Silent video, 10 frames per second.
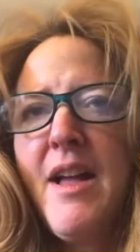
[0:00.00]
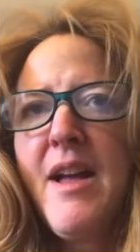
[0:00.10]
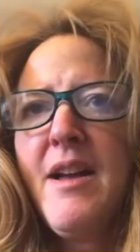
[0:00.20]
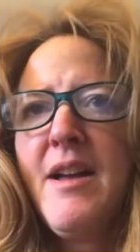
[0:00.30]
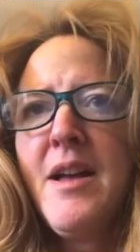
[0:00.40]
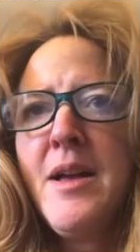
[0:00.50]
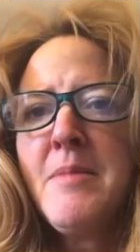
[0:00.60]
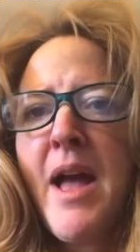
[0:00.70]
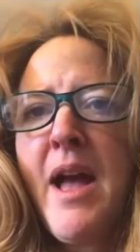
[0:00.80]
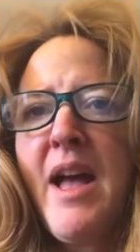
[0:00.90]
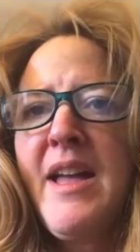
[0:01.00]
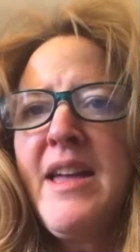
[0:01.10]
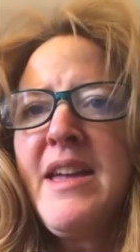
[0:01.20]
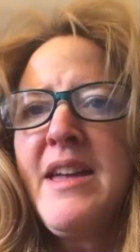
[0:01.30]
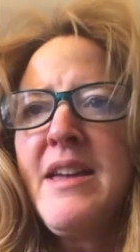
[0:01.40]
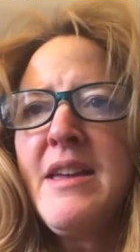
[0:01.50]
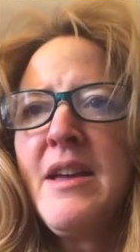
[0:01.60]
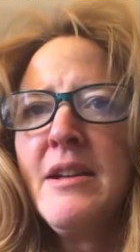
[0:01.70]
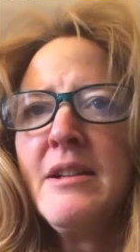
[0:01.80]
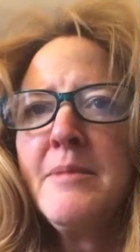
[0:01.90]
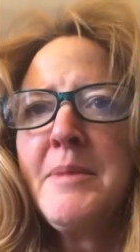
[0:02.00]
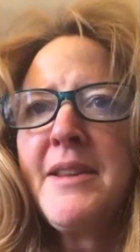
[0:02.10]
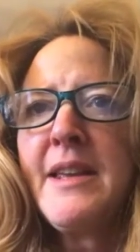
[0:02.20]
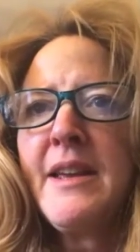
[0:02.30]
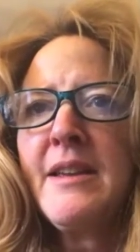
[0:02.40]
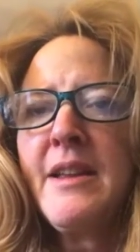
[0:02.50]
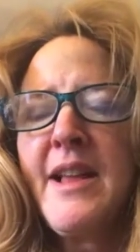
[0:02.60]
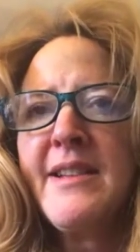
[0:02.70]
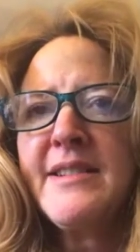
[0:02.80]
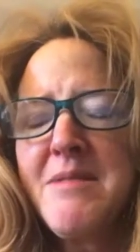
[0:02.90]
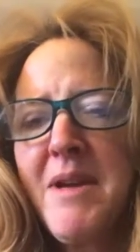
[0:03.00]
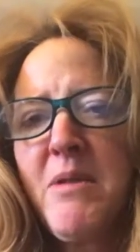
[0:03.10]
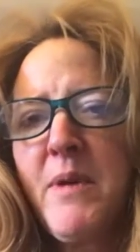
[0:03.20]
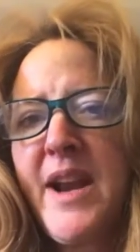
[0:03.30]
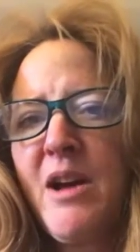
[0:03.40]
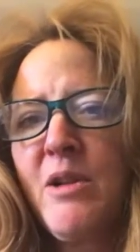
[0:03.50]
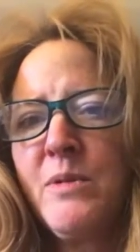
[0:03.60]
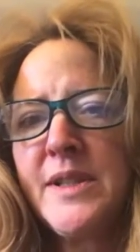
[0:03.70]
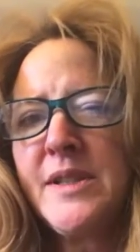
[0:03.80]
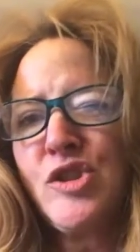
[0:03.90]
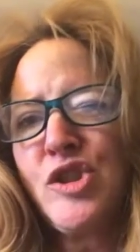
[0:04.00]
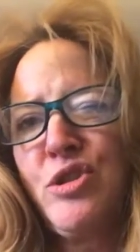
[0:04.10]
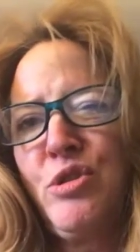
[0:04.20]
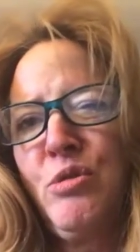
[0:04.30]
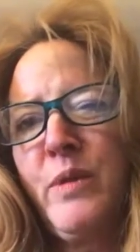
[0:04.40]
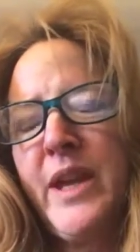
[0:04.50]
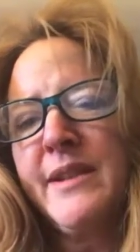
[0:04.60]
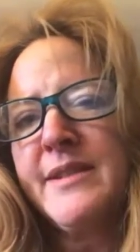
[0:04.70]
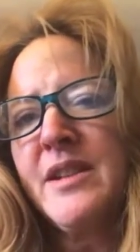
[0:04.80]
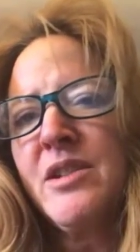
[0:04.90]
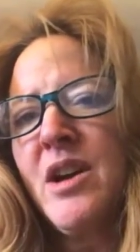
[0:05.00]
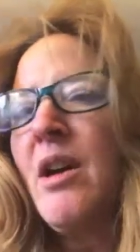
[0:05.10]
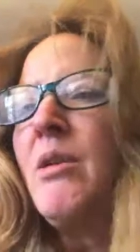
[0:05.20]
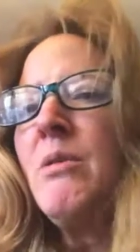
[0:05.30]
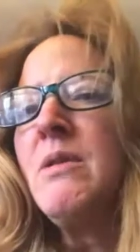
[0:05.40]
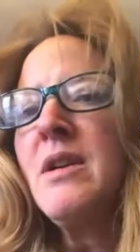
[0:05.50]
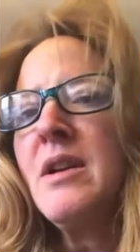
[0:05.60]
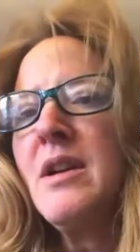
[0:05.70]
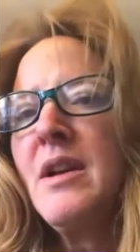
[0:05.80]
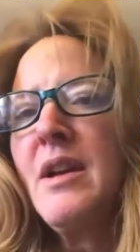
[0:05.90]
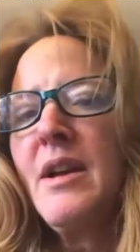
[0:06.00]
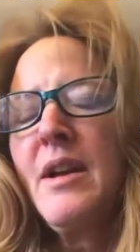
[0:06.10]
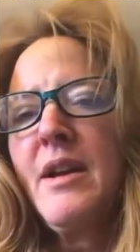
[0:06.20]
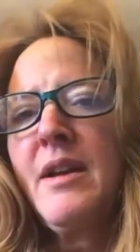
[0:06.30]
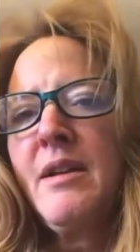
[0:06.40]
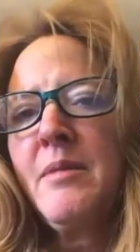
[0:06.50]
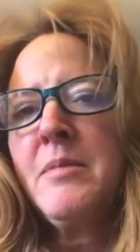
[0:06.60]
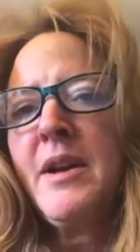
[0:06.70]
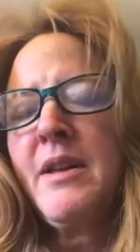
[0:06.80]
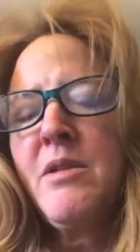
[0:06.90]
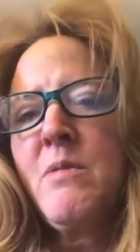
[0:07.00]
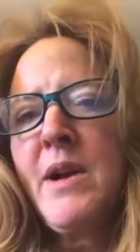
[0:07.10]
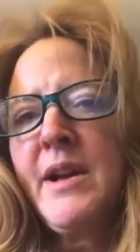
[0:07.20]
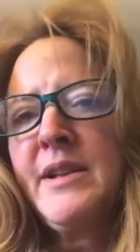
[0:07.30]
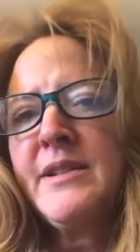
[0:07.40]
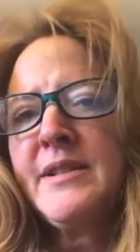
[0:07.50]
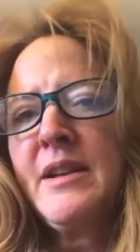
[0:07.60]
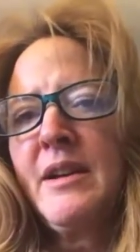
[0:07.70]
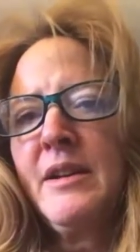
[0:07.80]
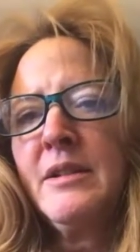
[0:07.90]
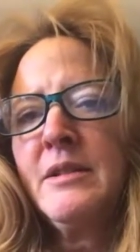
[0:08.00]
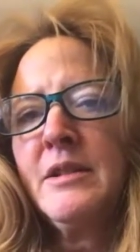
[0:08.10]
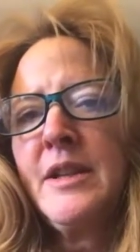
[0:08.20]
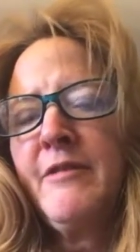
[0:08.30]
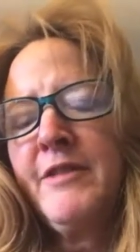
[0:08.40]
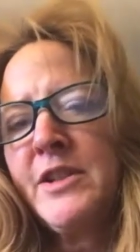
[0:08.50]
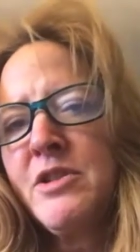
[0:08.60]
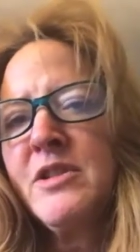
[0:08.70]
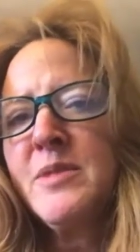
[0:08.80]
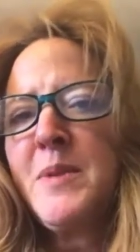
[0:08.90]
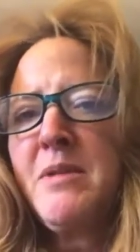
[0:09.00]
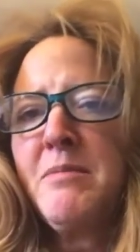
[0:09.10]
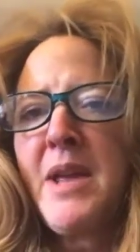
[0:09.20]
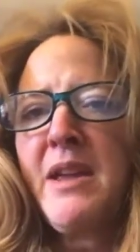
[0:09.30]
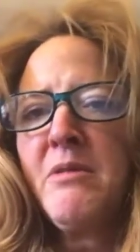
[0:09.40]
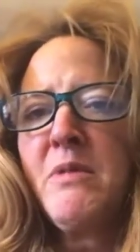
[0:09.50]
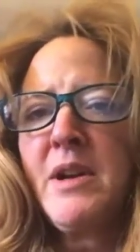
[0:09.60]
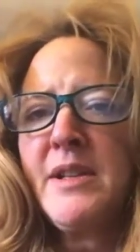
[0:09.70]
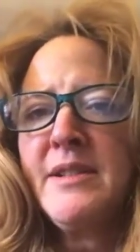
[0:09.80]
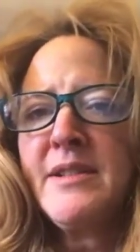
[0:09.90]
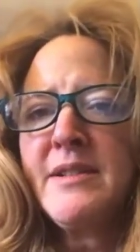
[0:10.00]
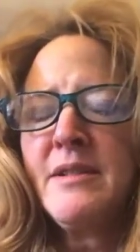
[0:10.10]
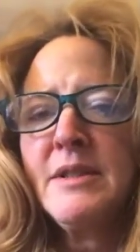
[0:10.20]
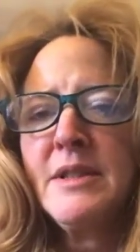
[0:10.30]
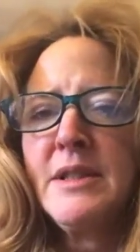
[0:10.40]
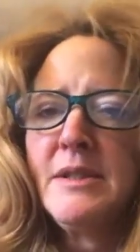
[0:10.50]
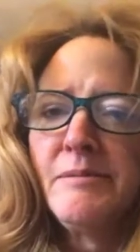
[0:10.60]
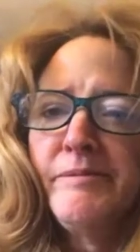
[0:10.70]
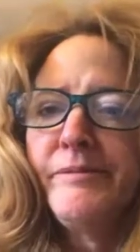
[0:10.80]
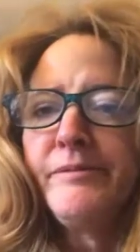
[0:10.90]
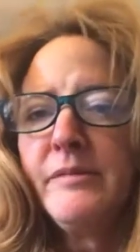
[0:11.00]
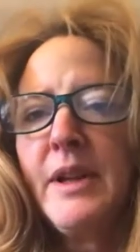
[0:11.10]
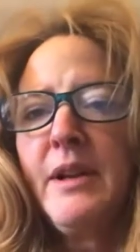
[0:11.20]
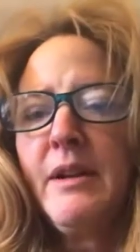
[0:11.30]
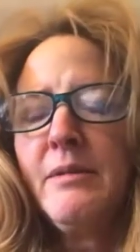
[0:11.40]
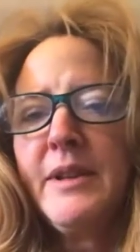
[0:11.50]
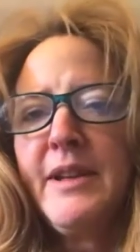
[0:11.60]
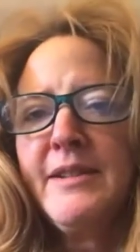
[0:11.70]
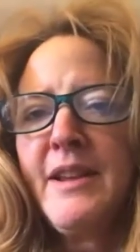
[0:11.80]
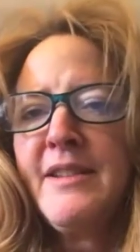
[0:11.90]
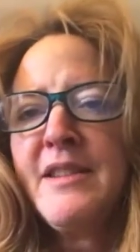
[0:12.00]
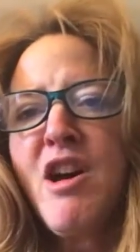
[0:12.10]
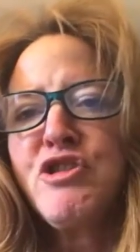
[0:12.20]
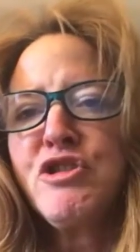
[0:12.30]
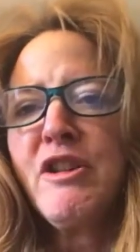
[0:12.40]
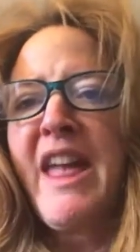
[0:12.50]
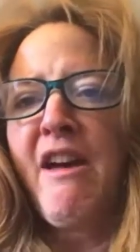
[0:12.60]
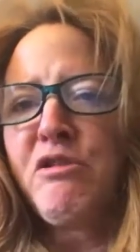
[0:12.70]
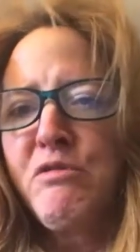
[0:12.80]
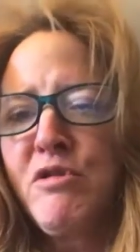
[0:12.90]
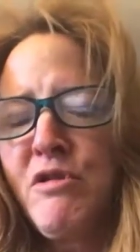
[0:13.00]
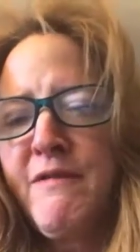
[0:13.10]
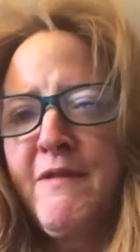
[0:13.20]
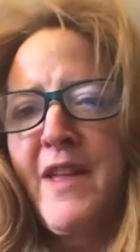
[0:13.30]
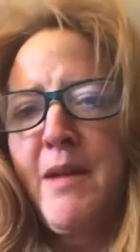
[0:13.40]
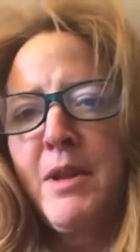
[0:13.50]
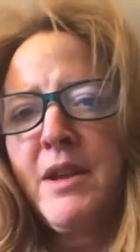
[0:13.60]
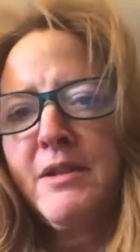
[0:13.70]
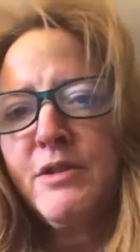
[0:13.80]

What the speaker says: human. Let me think. The last time I went out was 2 weeks ago. Otherwise, Victor's been making runs. He's the hunter gatherer of the family.